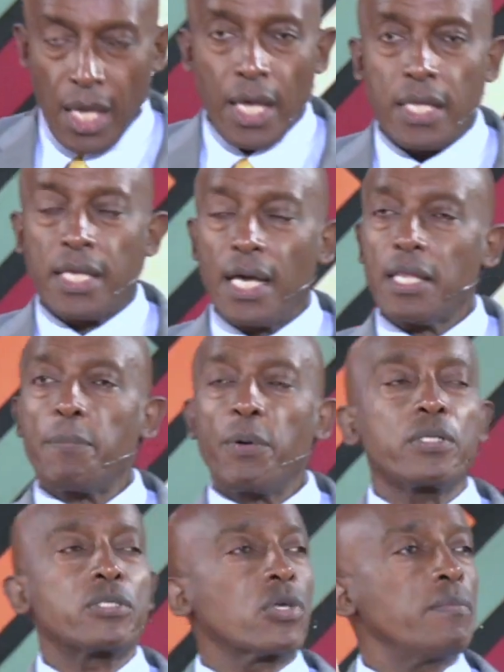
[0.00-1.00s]
The other
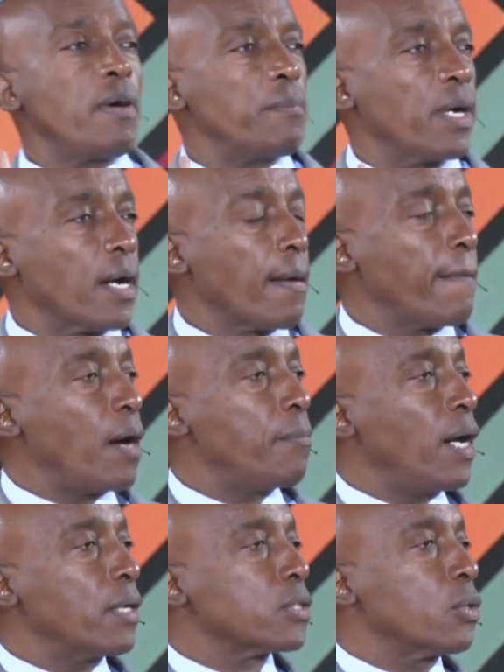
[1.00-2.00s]
points to remember
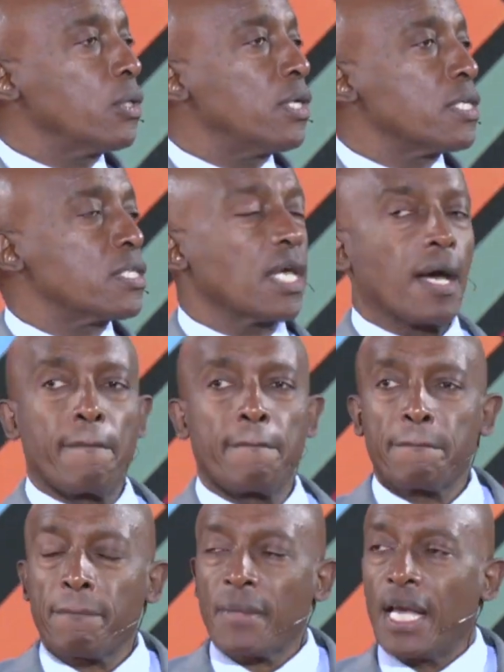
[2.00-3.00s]
about goodness here
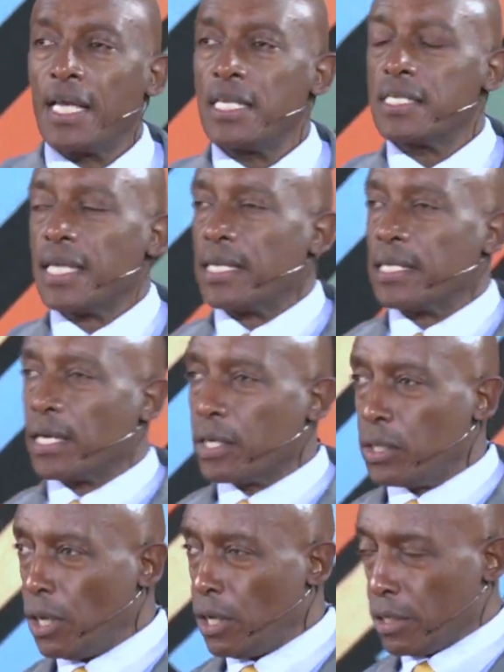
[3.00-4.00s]
is that
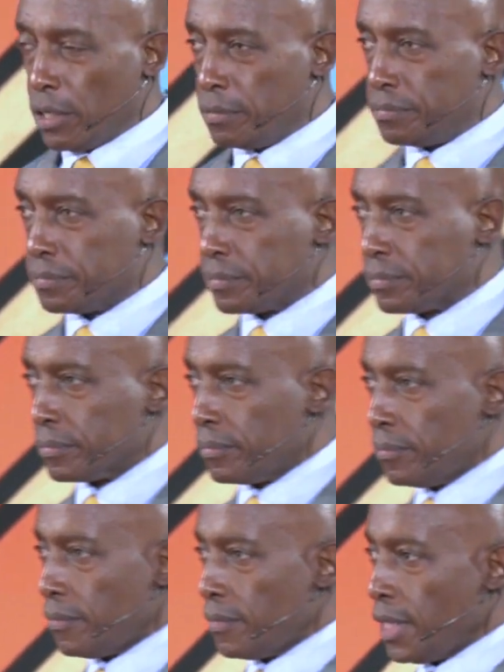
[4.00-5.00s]
God,
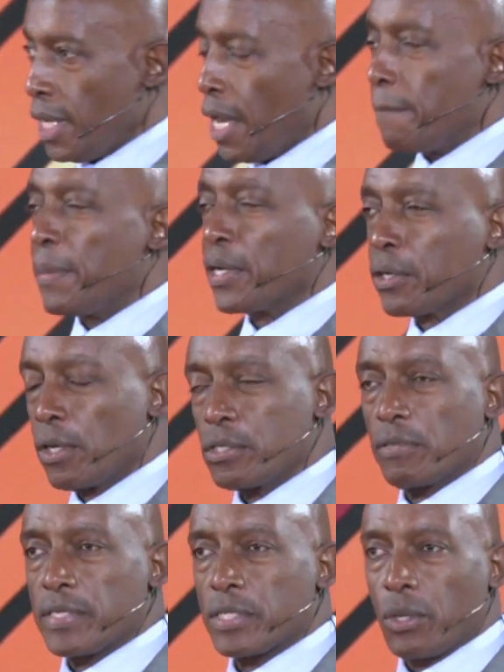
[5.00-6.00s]
because
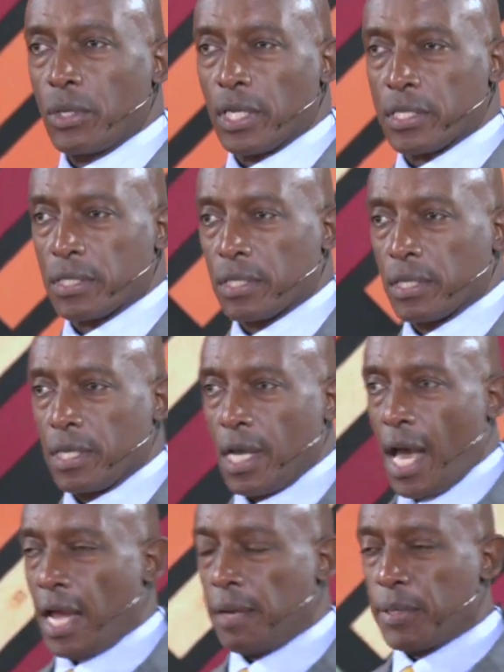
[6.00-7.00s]
of his goodness
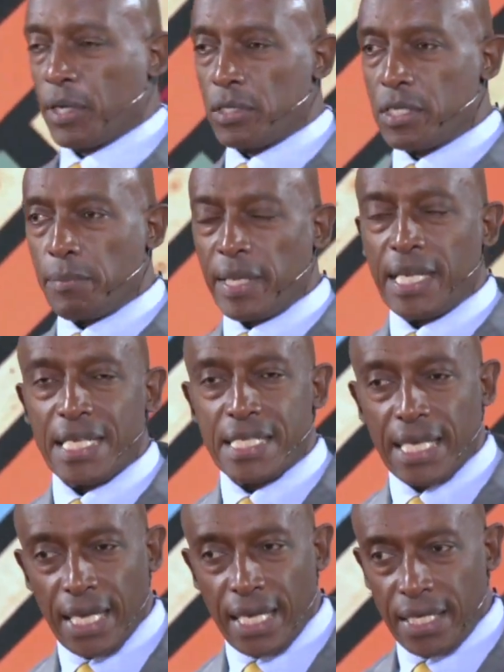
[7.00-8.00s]
and because he made us
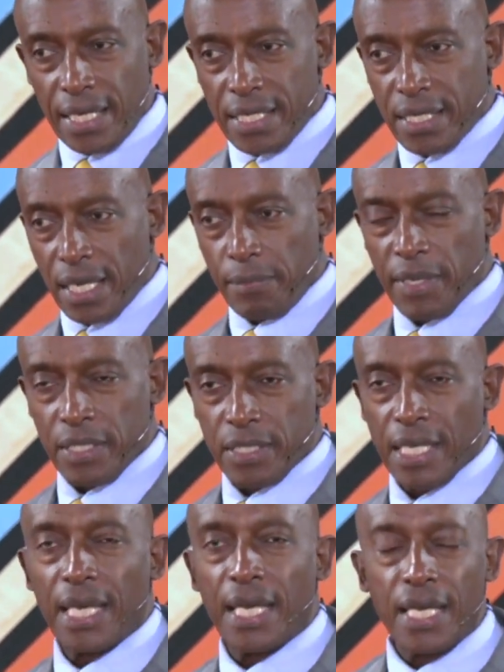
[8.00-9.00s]
in his image,
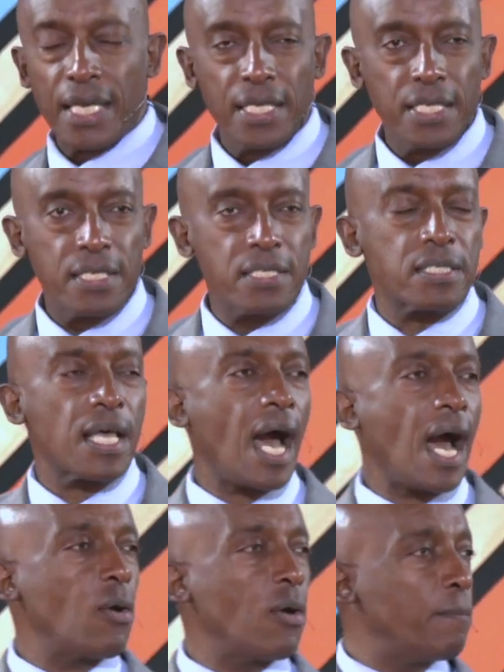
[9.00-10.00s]
is
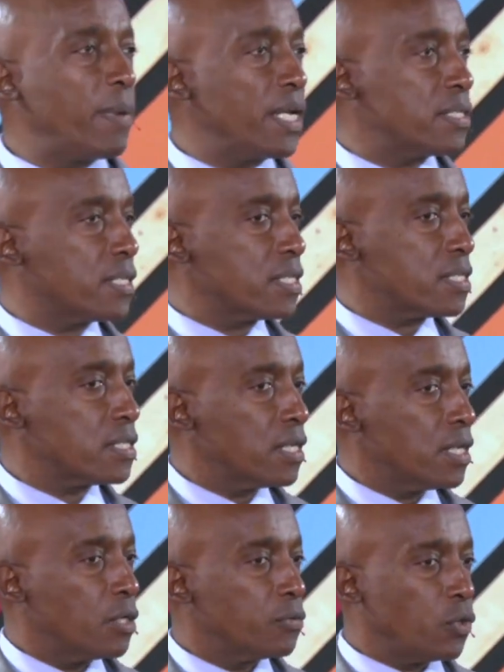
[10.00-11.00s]
our basis
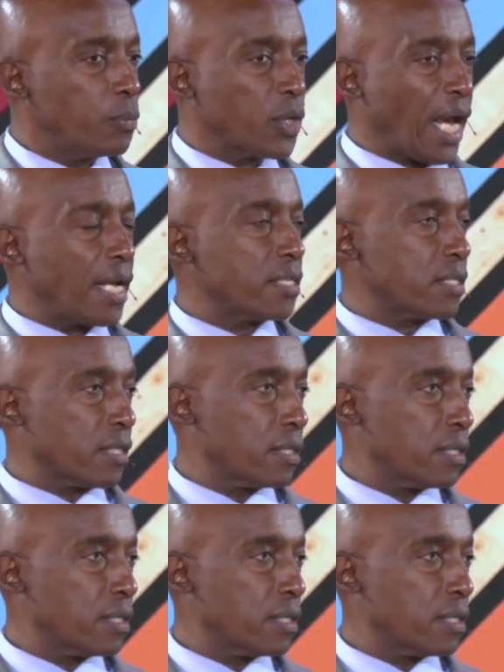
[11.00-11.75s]
for morality.